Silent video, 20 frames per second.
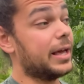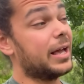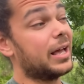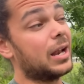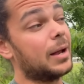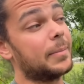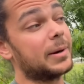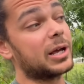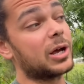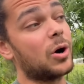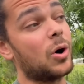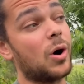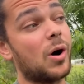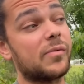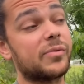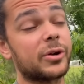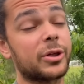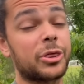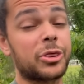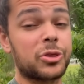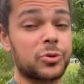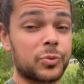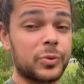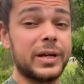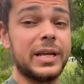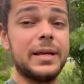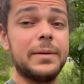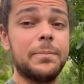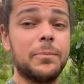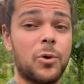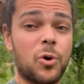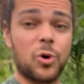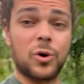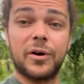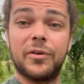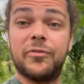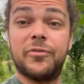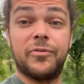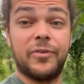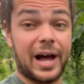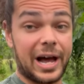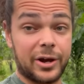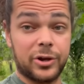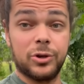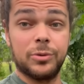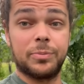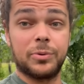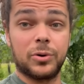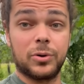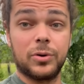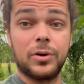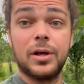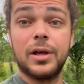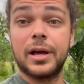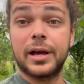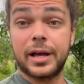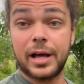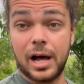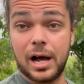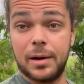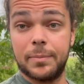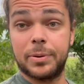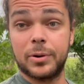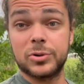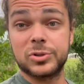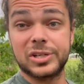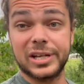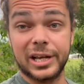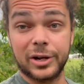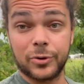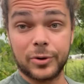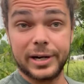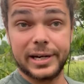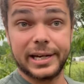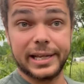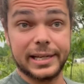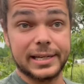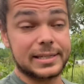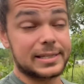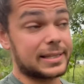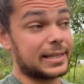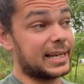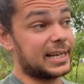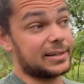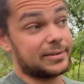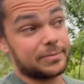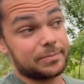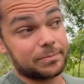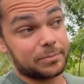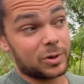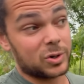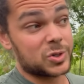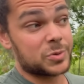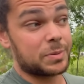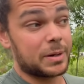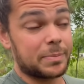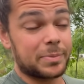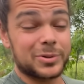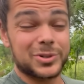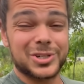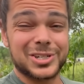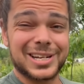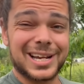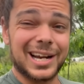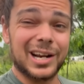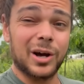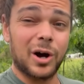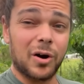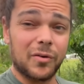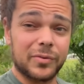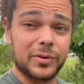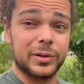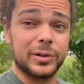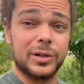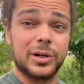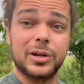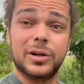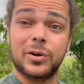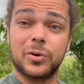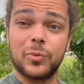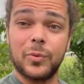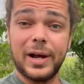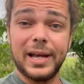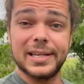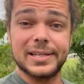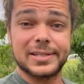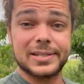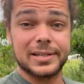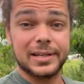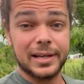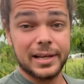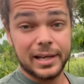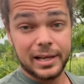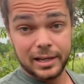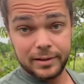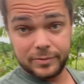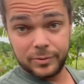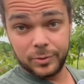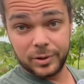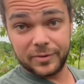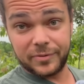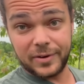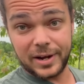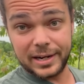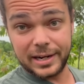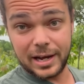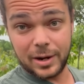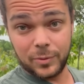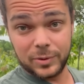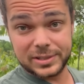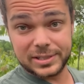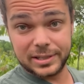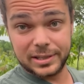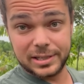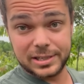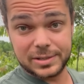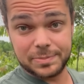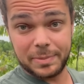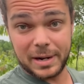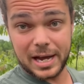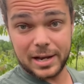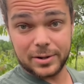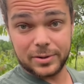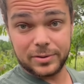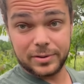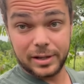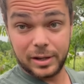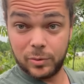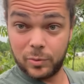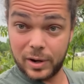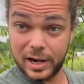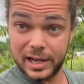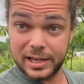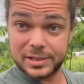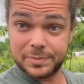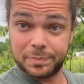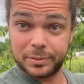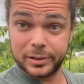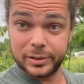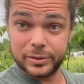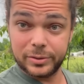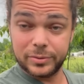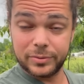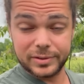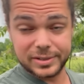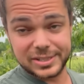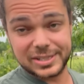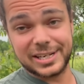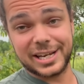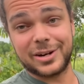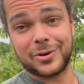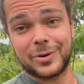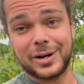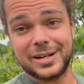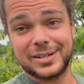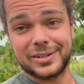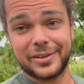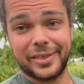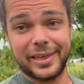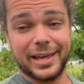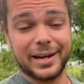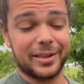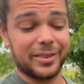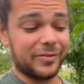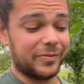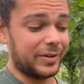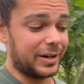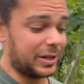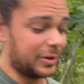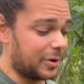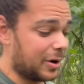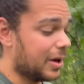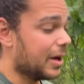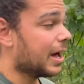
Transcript: And I'm gonna go over 3 more valuable compost ingredients that most people just kind of overlook or waste. If you want to find out what's in this bottle and why it's blue, then stick around to the end of the video.